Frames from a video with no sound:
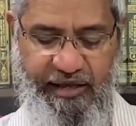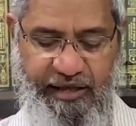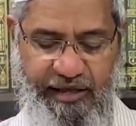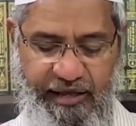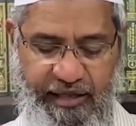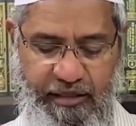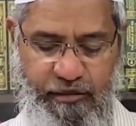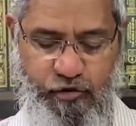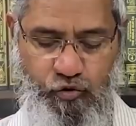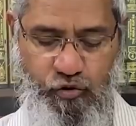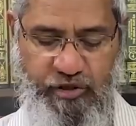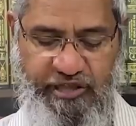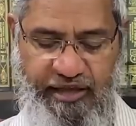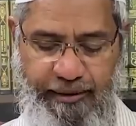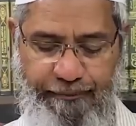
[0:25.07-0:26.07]
Is
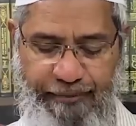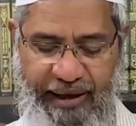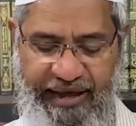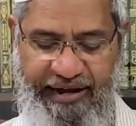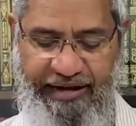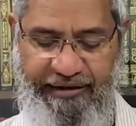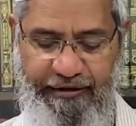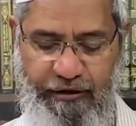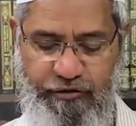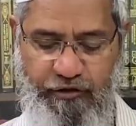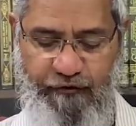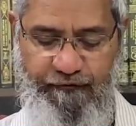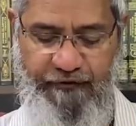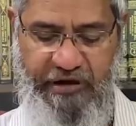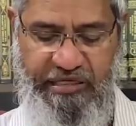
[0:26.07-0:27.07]
using pirated
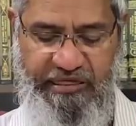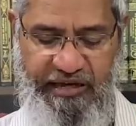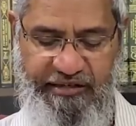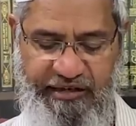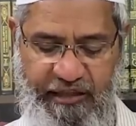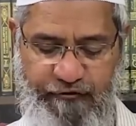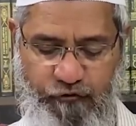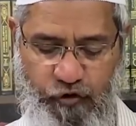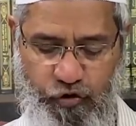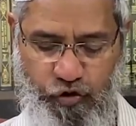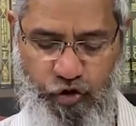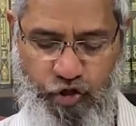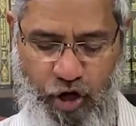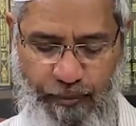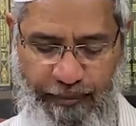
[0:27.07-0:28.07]
software such as
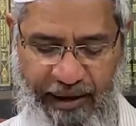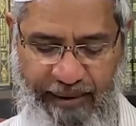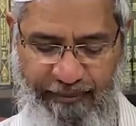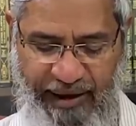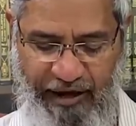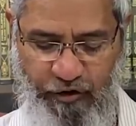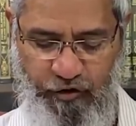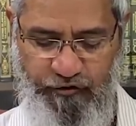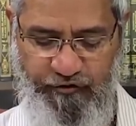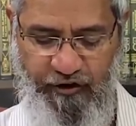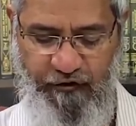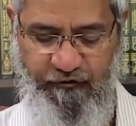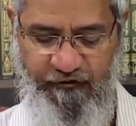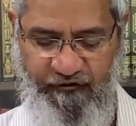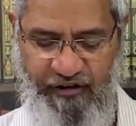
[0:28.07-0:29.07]
Photoshop and
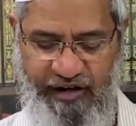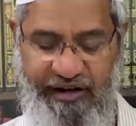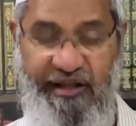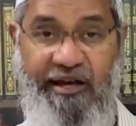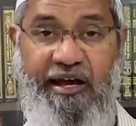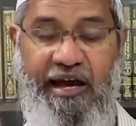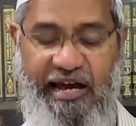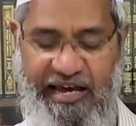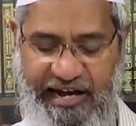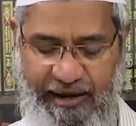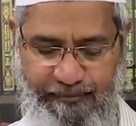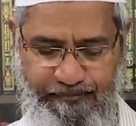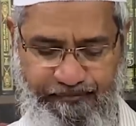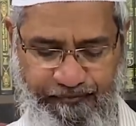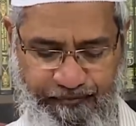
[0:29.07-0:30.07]
Microsoft Word
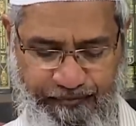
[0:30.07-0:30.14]
haram?